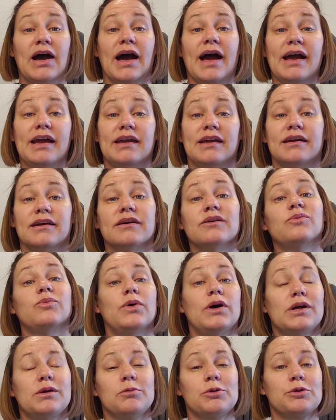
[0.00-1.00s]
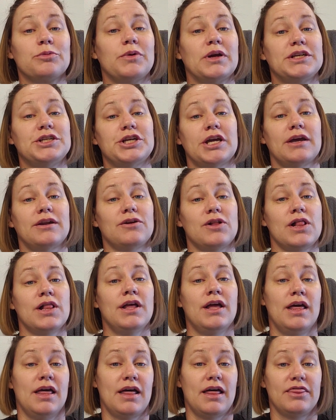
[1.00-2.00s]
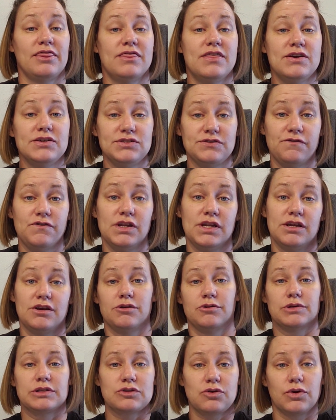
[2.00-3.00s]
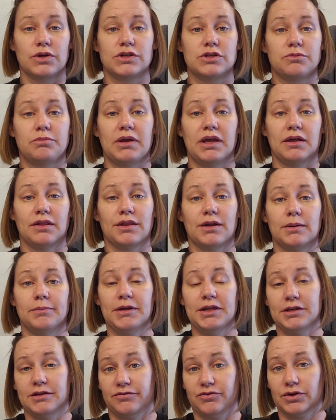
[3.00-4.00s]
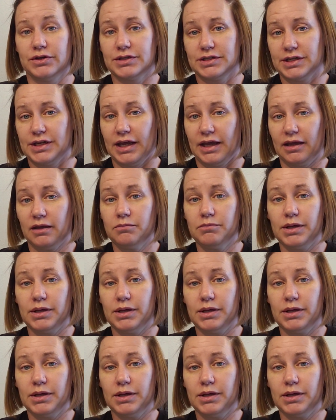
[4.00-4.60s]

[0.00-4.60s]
Hi, welcome to my channel. This video is going to be a little bit different today